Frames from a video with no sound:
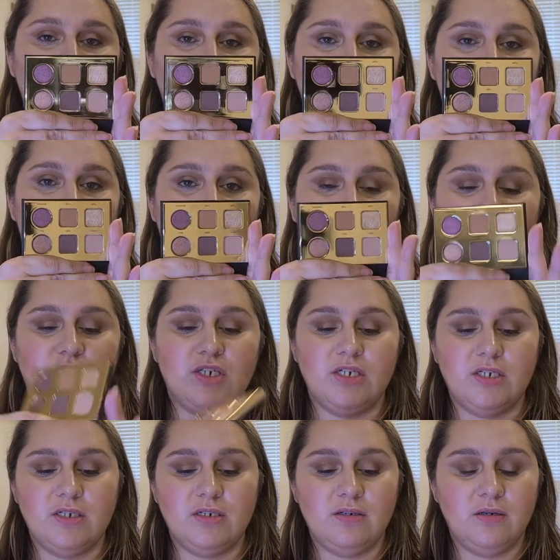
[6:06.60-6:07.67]
Tarte.
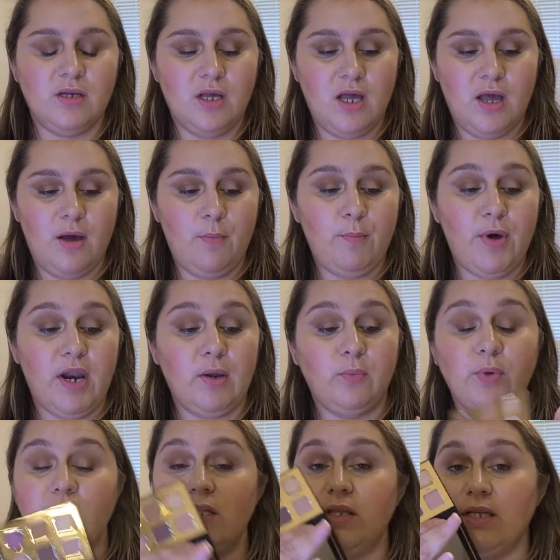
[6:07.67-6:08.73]
But I
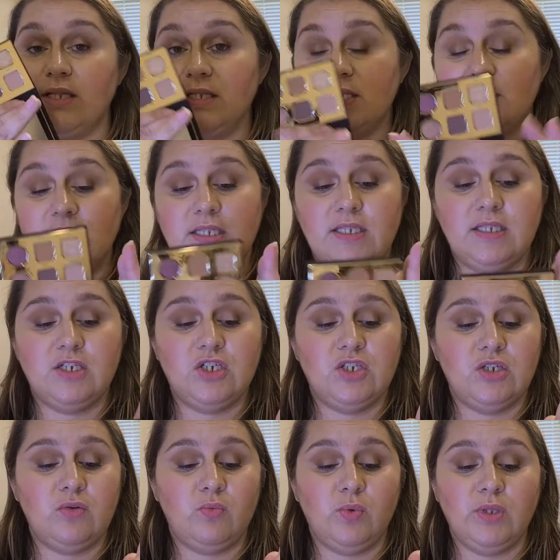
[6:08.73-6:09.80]
really like this. This is just
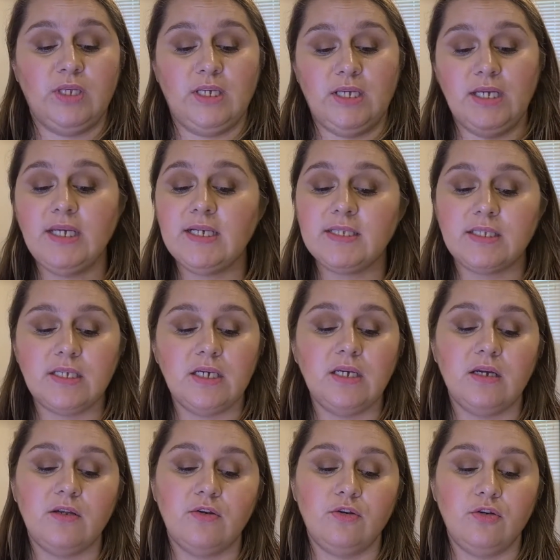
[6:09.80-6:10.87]
a really
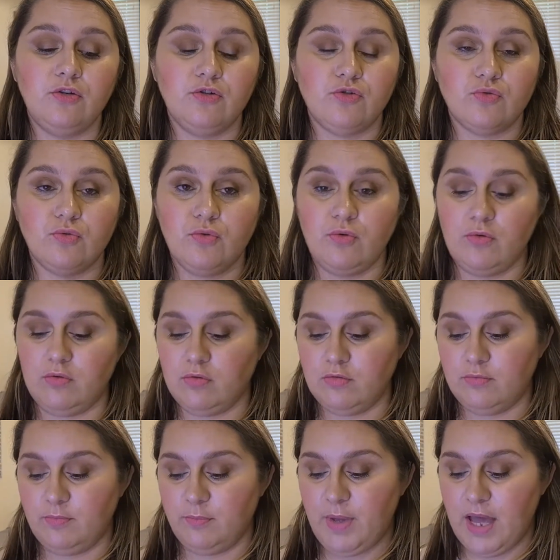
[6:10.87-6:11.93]
easy, neutral
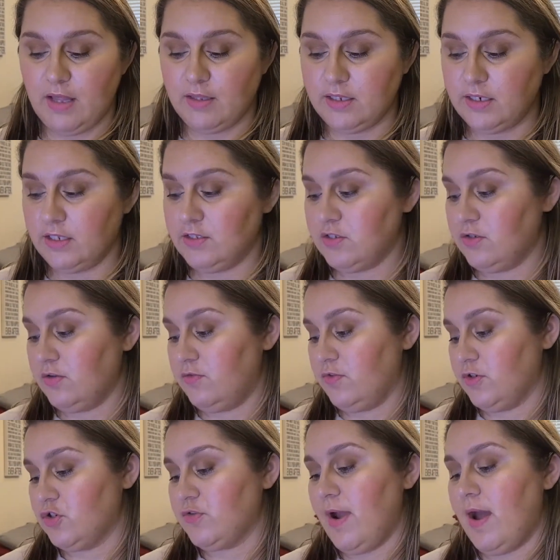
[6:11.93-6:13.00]
palette. It's good for
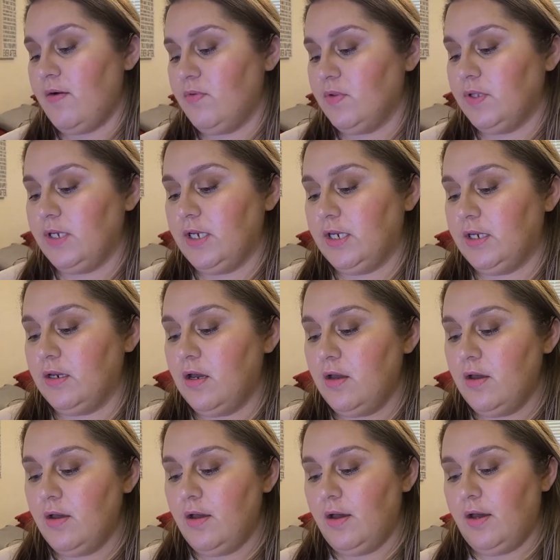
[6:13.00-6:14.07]
traveling.
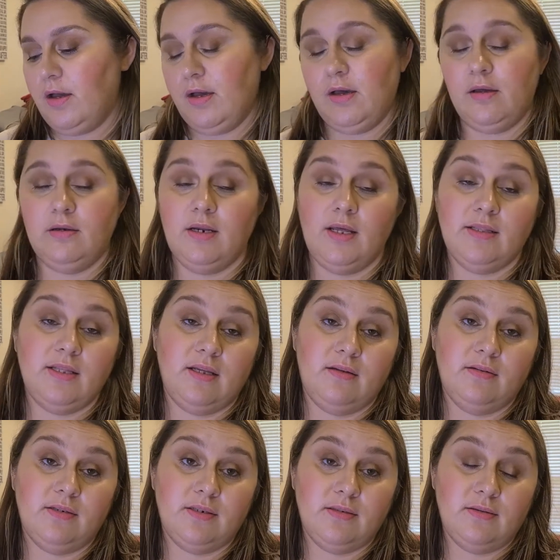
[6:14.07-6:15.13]
Not
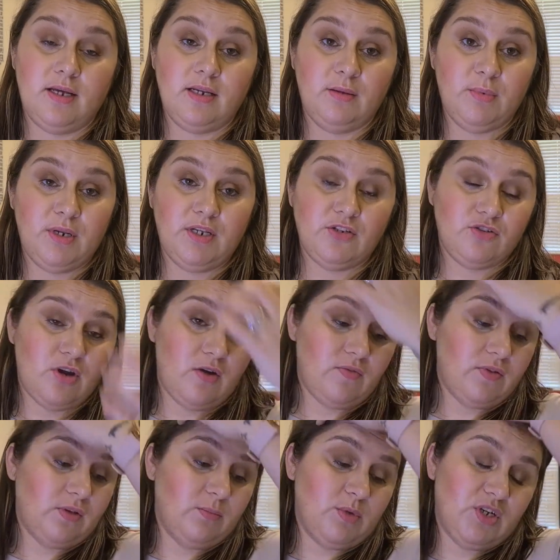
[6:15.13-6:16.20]
that anybody is
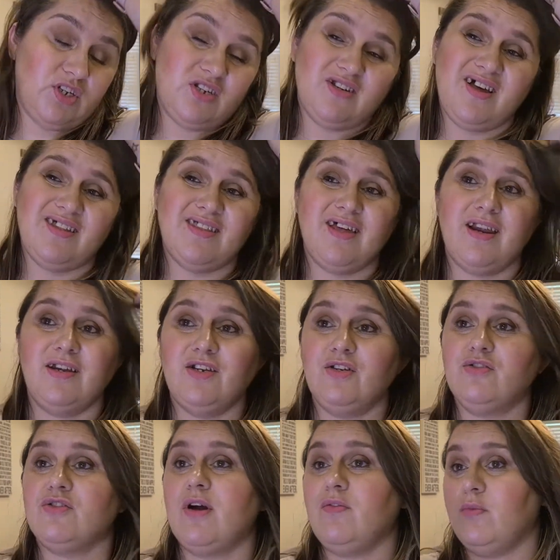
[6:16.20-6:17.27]
traveling much, and not that I do
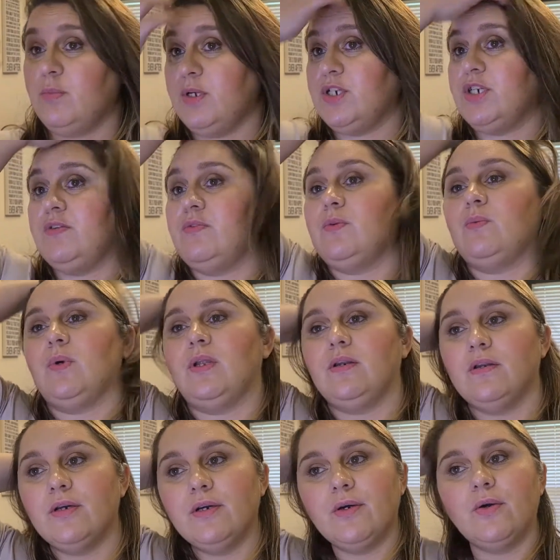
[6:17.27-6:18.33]
travel much even
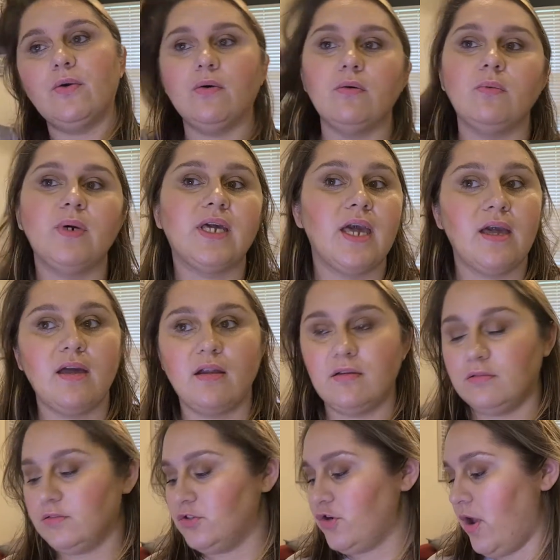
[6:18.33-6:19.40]
when we can
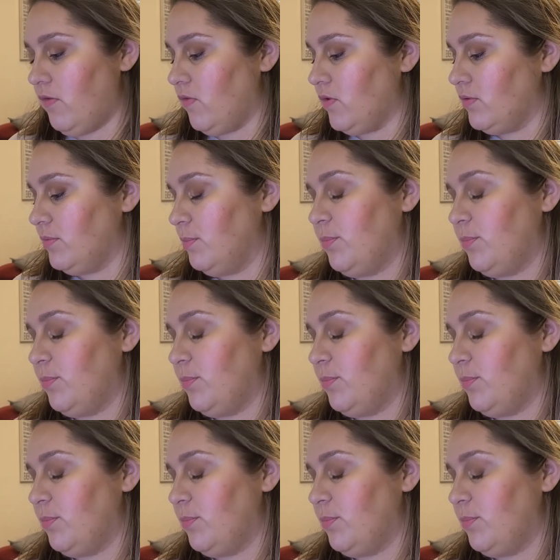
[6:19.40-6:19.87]
travel.